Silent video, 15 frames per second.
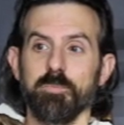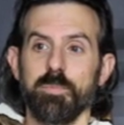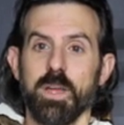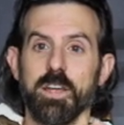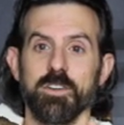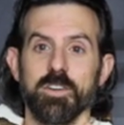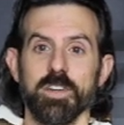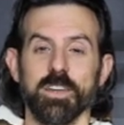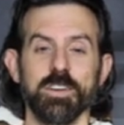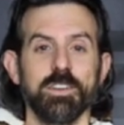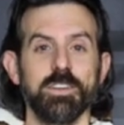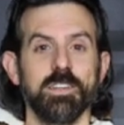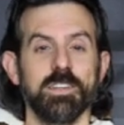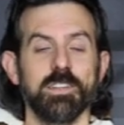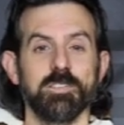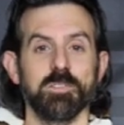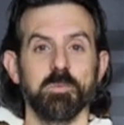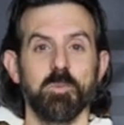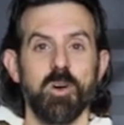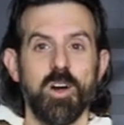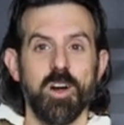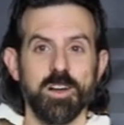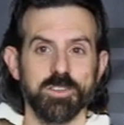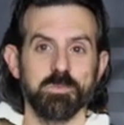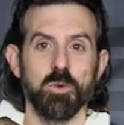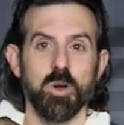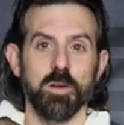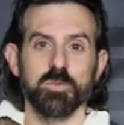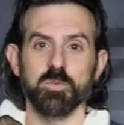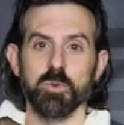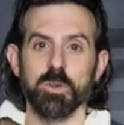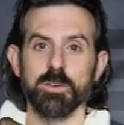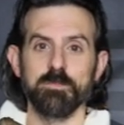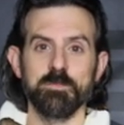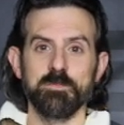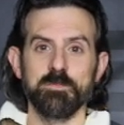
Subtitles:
pairing and some awesome offspring.